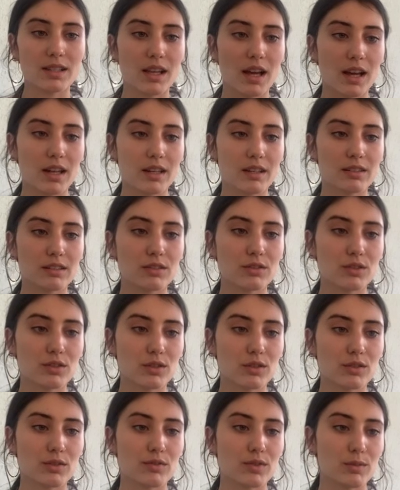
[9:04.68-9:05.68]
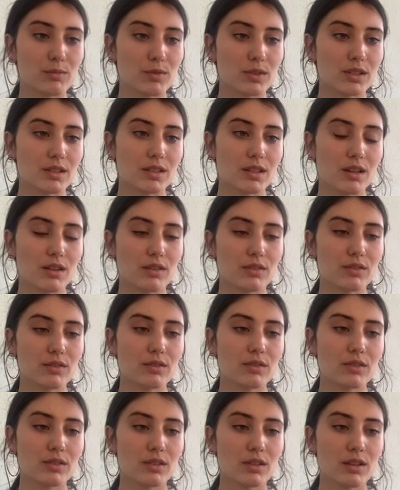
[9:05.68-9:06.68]
hiding the truth from oneself.
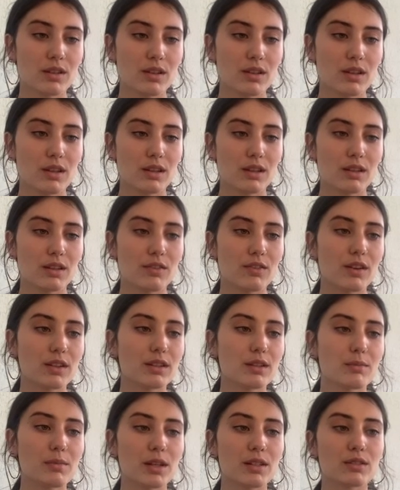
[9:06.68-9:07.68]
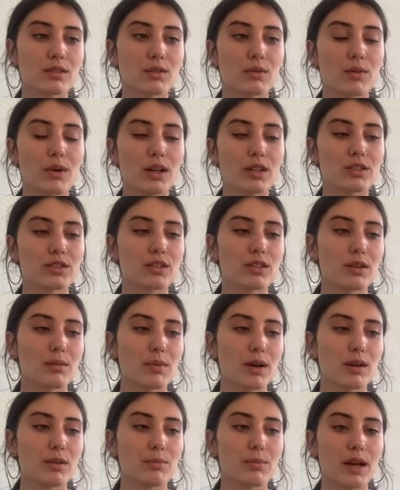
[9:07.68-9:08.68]
The fundamental question
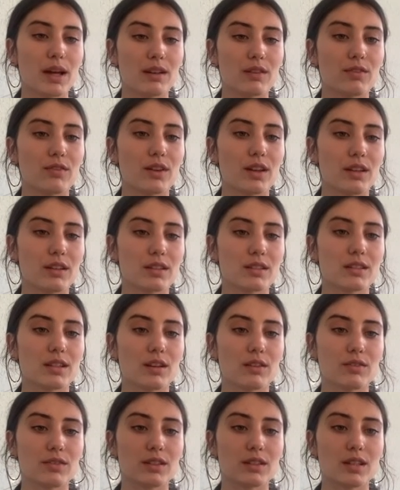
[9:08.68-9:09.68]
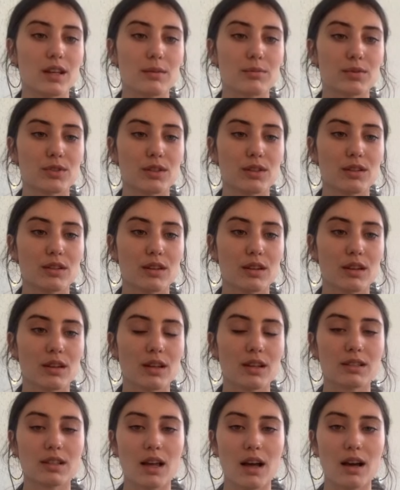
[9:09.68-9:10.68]
about bad faith self-deception
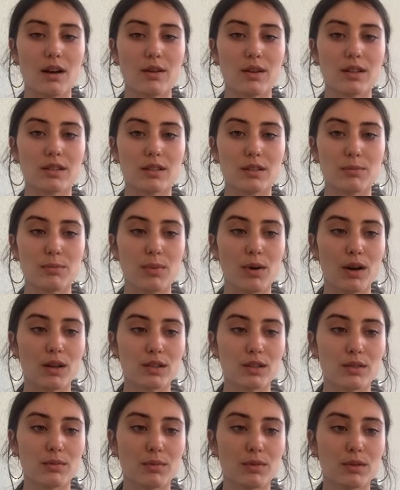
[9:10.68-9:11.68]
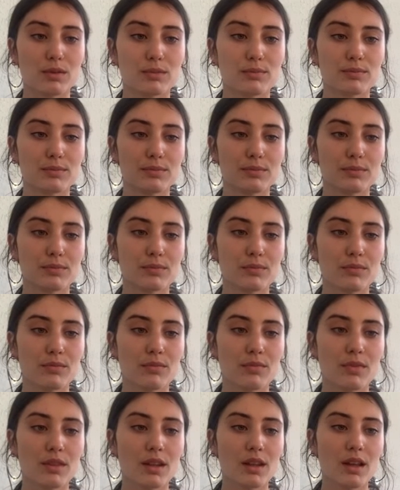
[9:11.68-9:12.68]
is how it is possible.
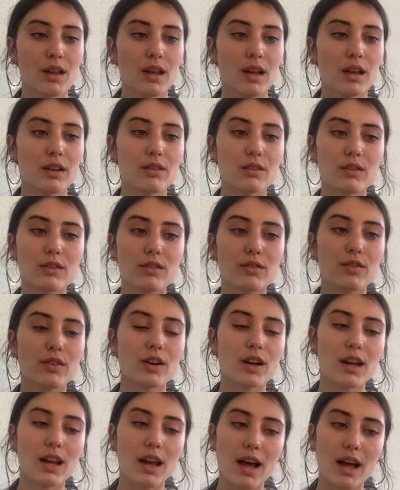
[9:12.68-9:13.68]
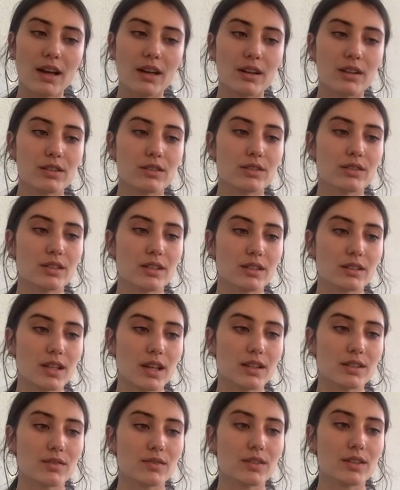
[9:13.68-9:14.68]
In order for a liar to
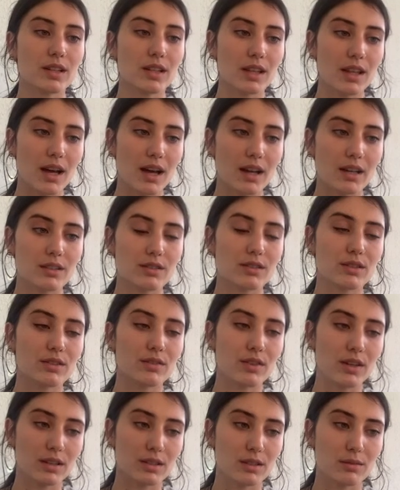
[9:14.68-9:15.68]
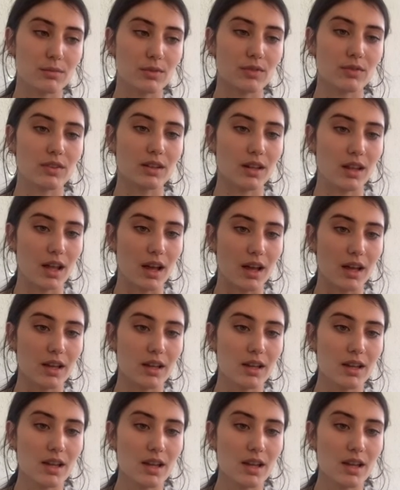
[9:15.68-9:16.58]
successfully lie to the victim of the liar